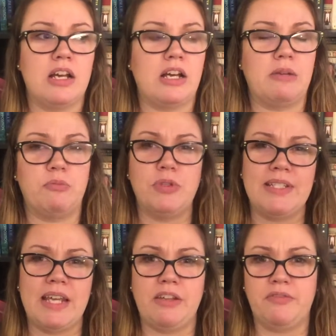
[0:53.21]
Um, we'll
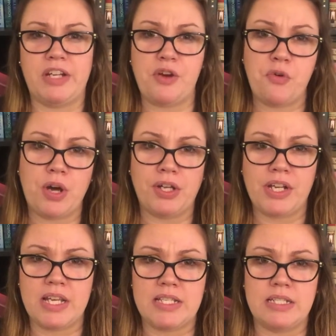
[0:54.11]
see how the video
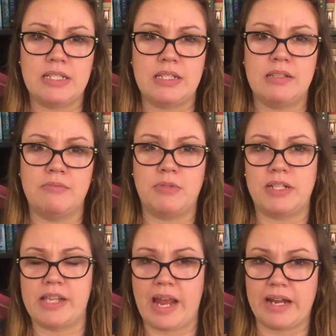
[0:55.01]
quality is
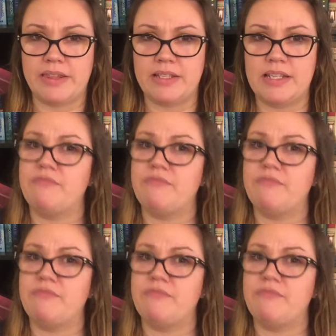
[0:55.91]
once I edit this.